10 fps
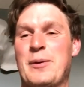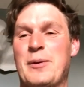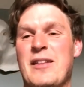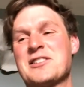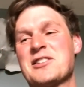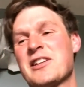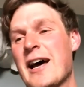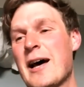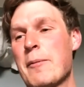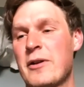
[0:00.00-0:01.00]
But that's
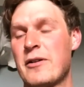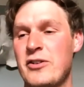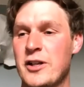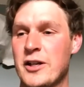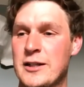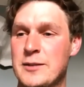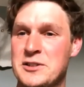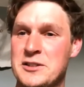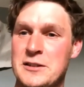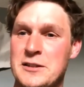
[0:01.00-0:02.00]
only happened a few times.